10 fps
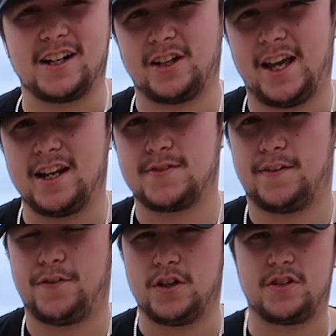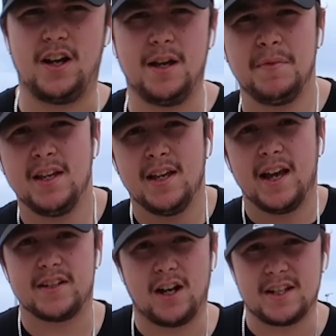tuck no-handers for the first time
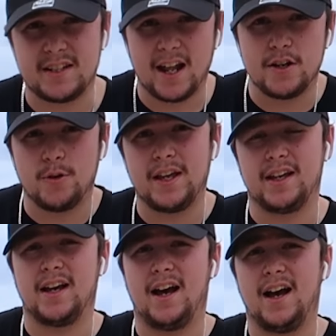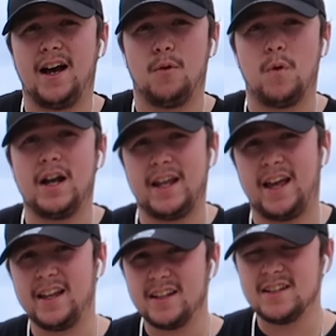is I started doing
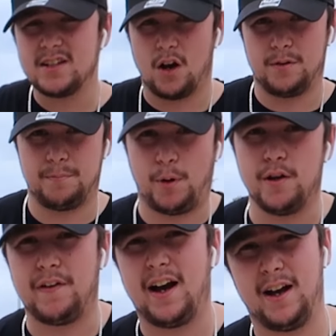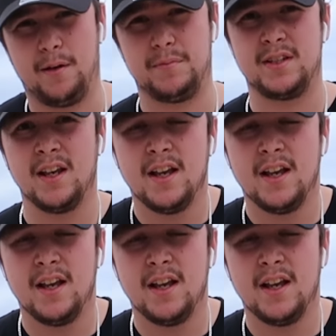one-handers on both arms.